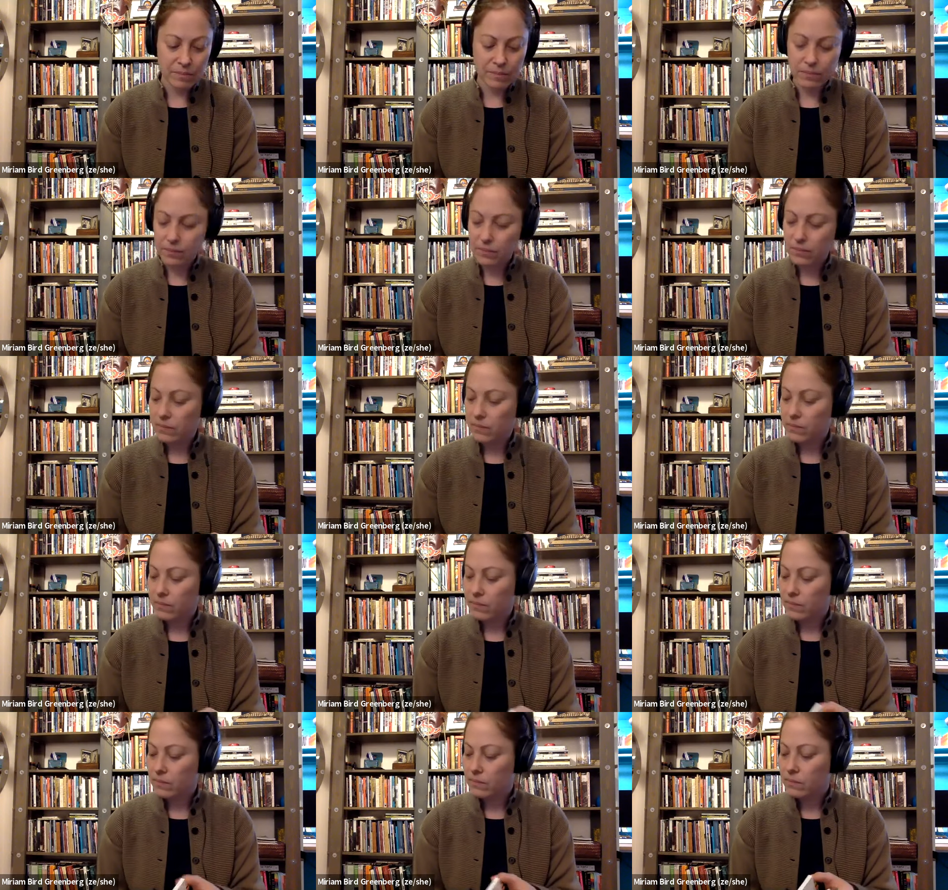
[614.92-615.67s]

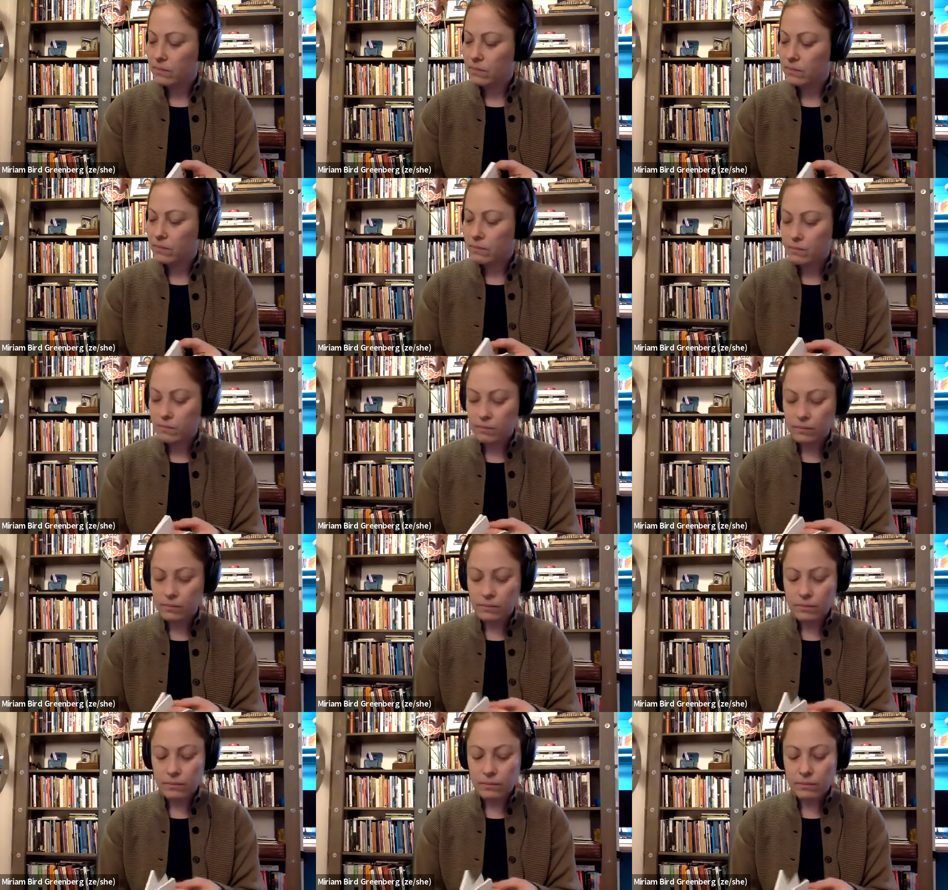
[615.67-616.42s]

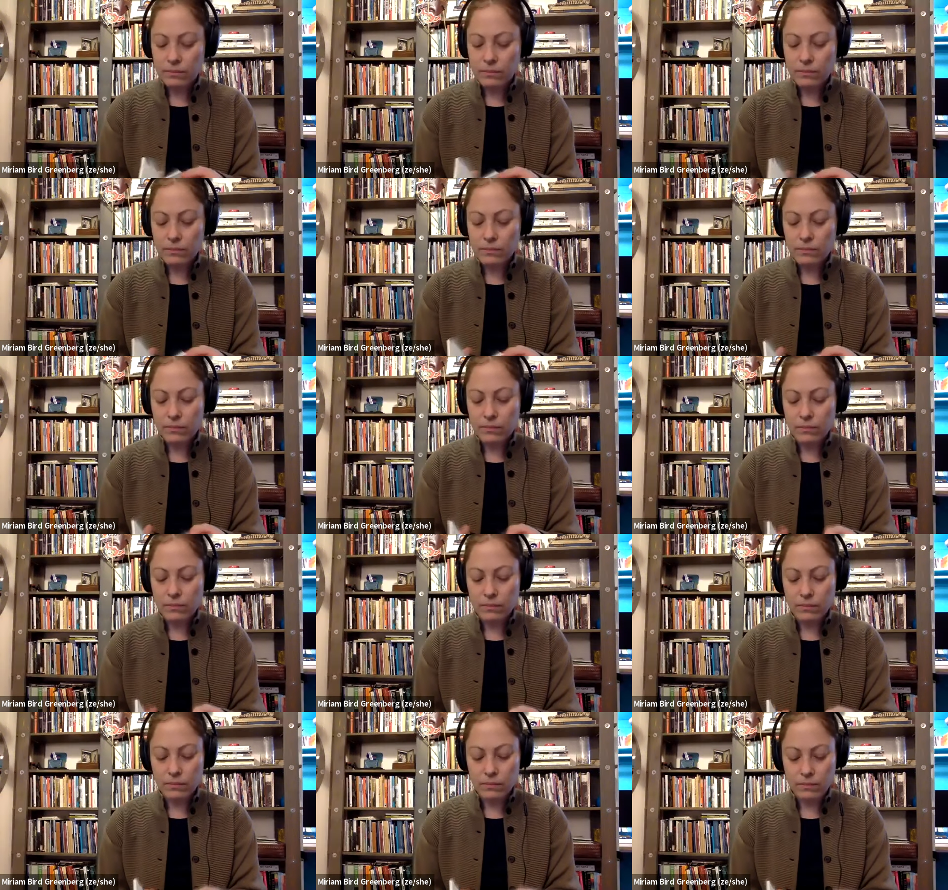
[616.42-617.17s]

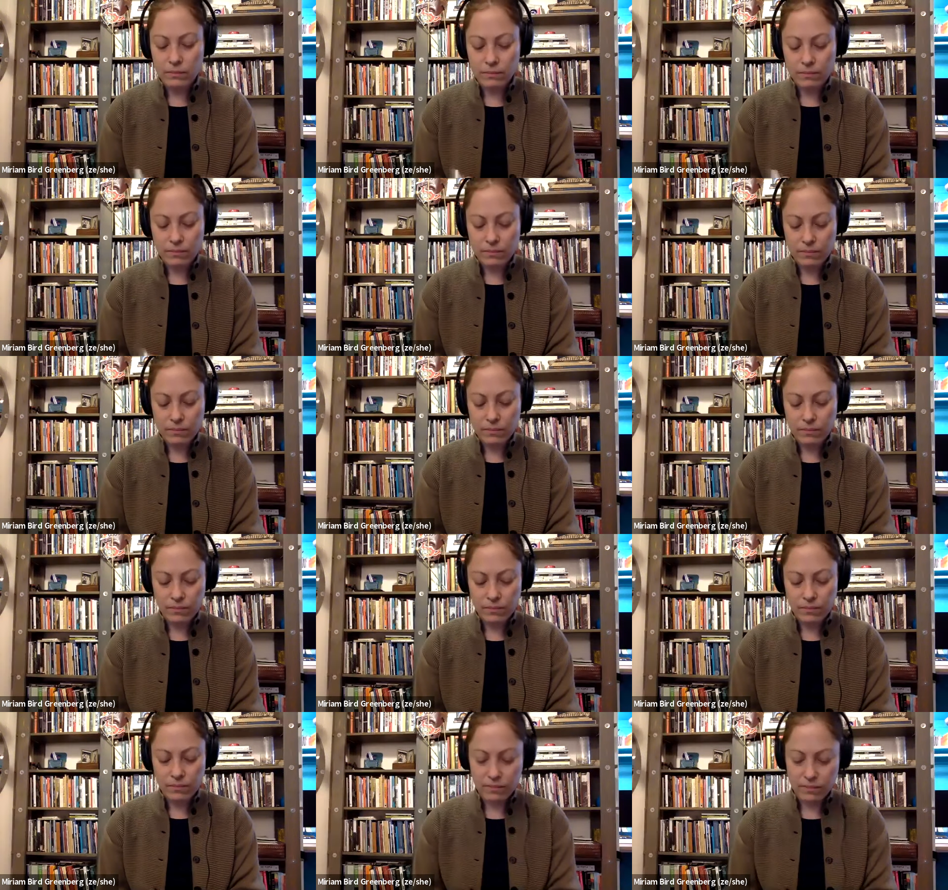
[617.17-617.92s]

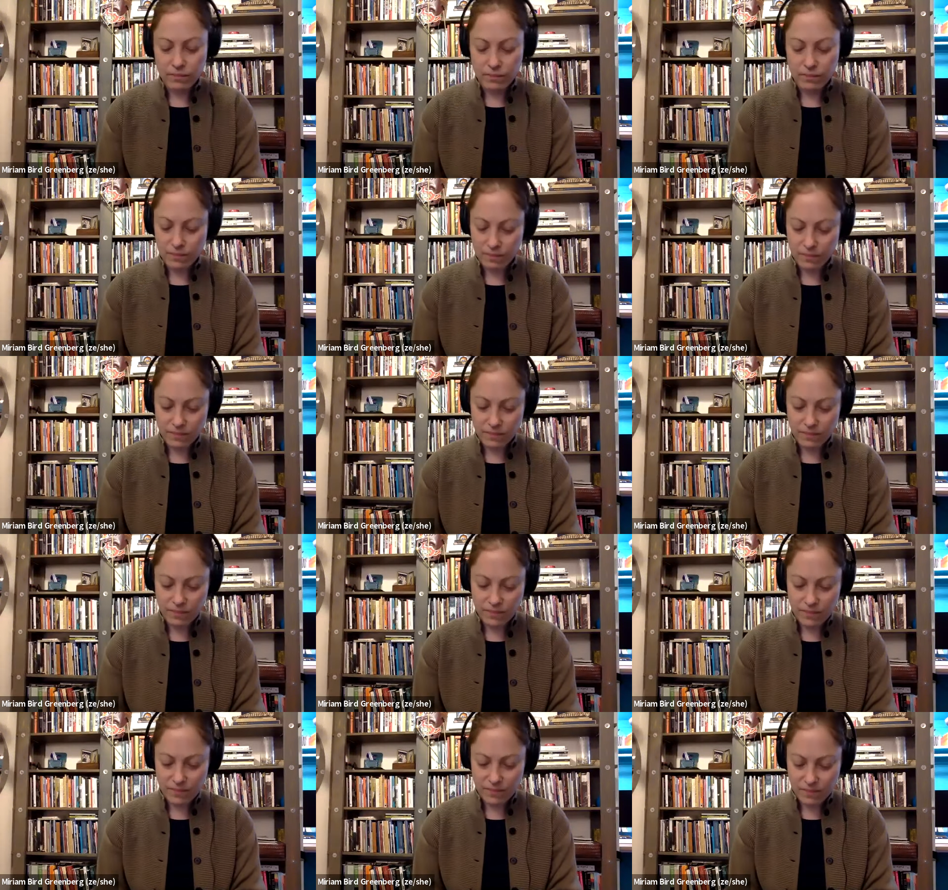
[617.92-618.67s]

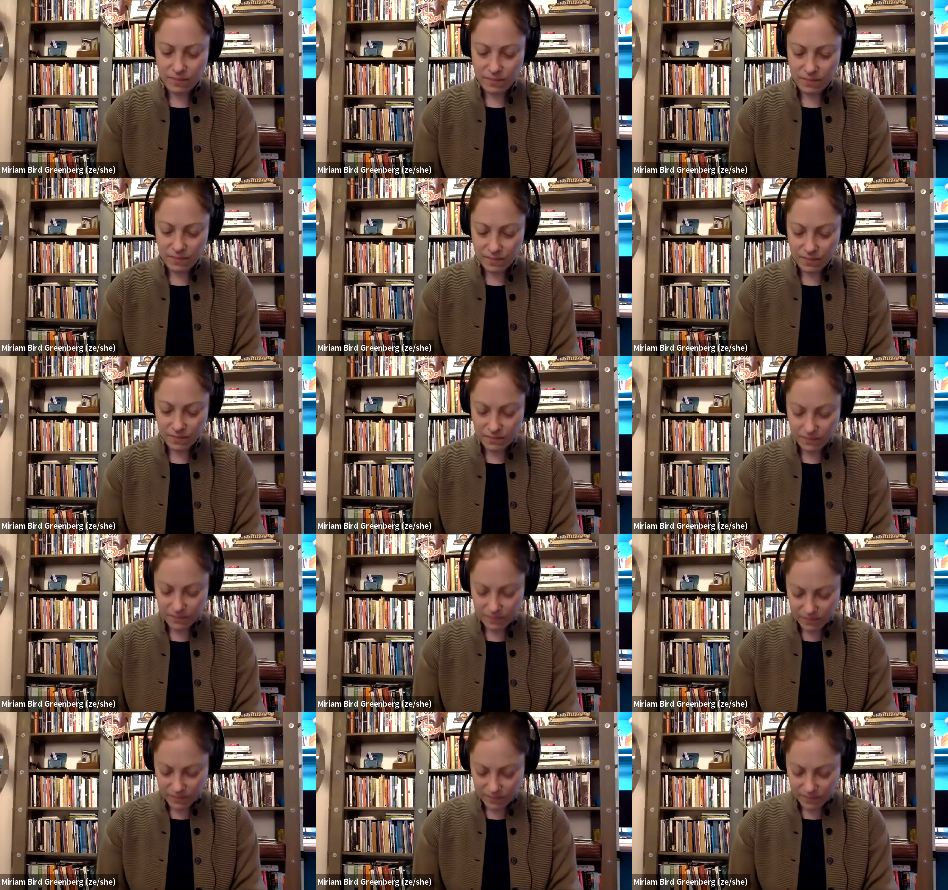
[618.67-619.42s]

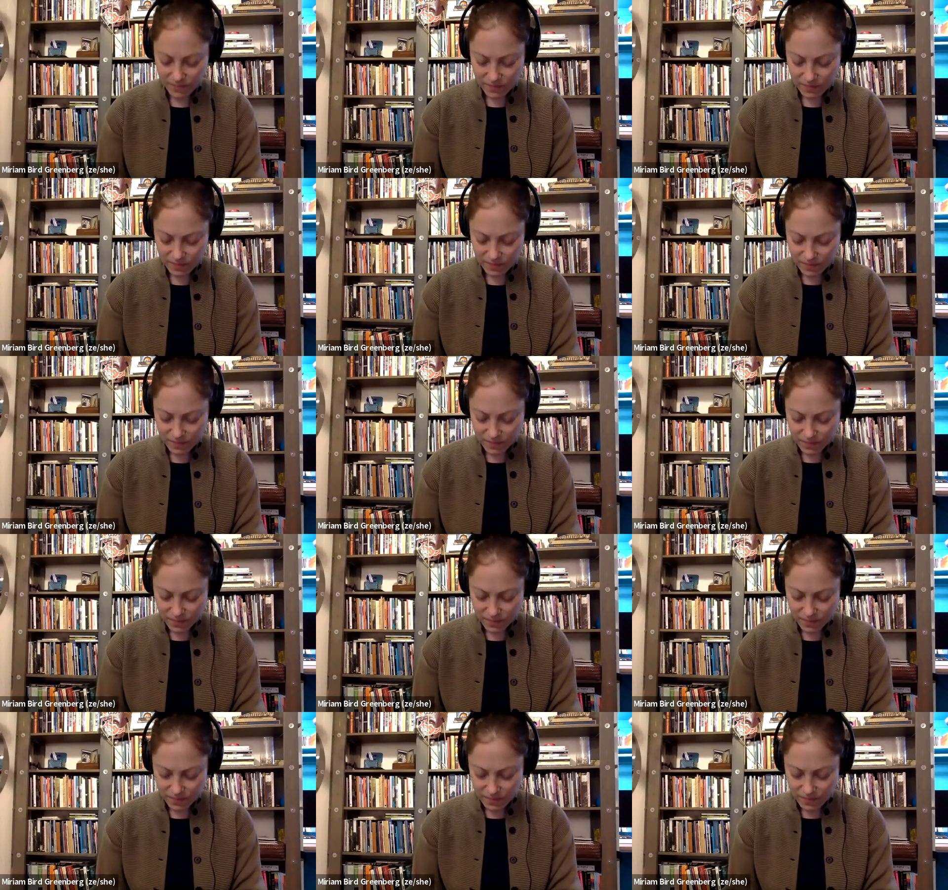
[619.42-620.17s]

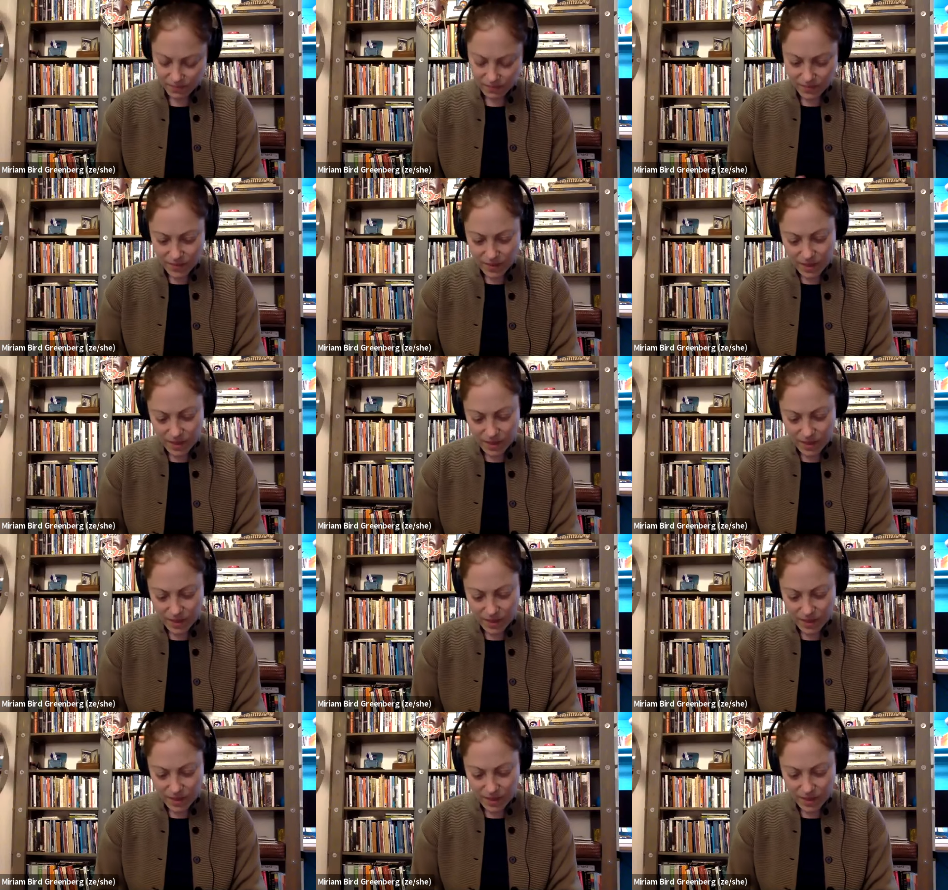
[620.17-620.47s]
(no one is talking)